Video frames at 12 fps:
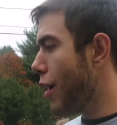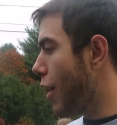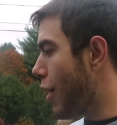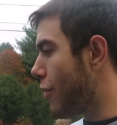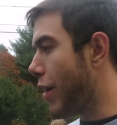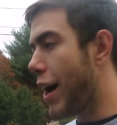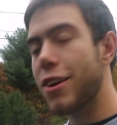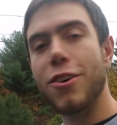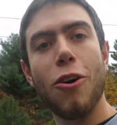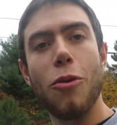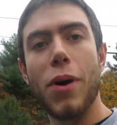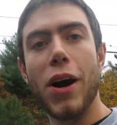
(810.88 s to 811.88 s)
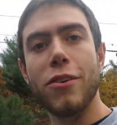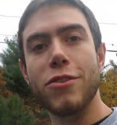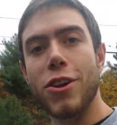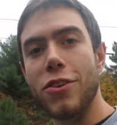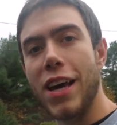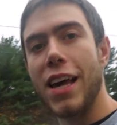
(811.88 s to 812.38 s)
of how to go about, you
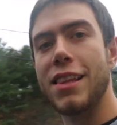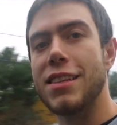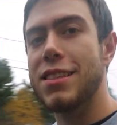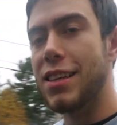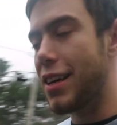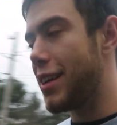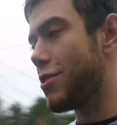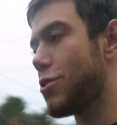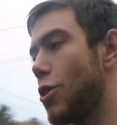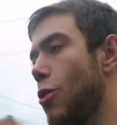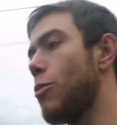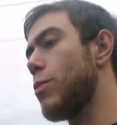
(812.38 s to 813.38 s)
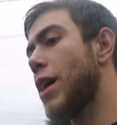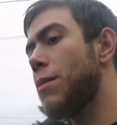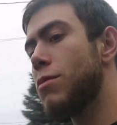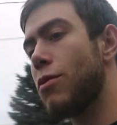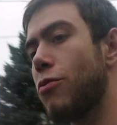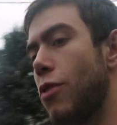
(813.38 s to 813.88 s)
know, getting this thing in. So when we come
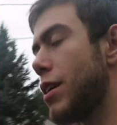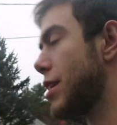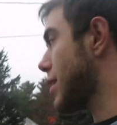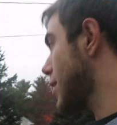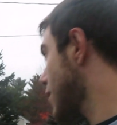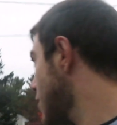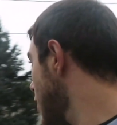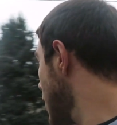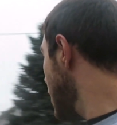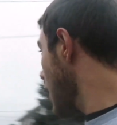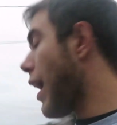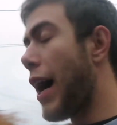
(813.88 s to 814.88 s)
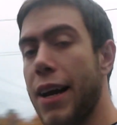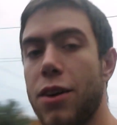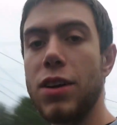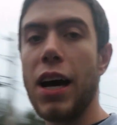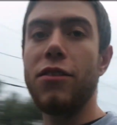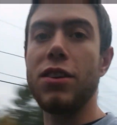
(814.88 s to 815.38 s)
to the front here, I
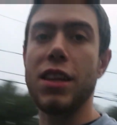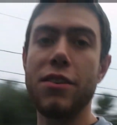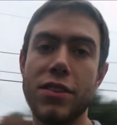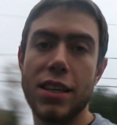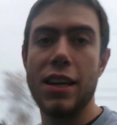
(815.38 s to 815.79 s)
don't have a lift